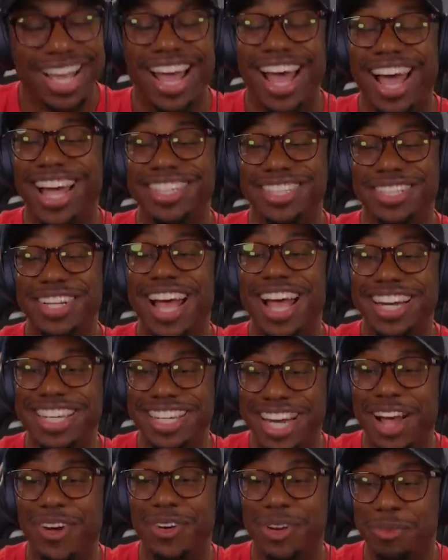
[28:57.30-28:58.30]
I
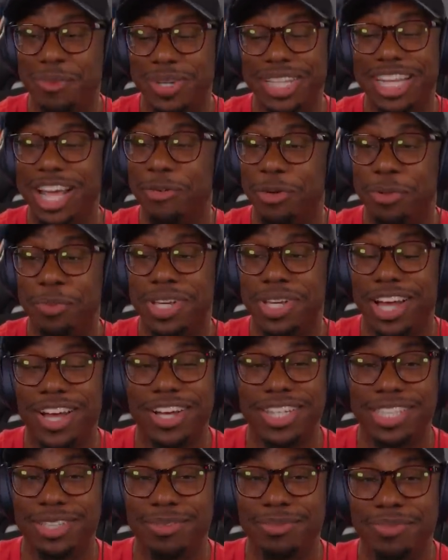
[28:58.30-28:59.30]
doubt it, but that would be
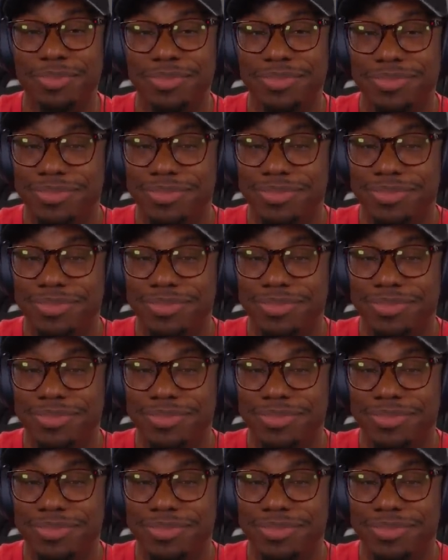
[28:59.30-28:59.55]
awesome.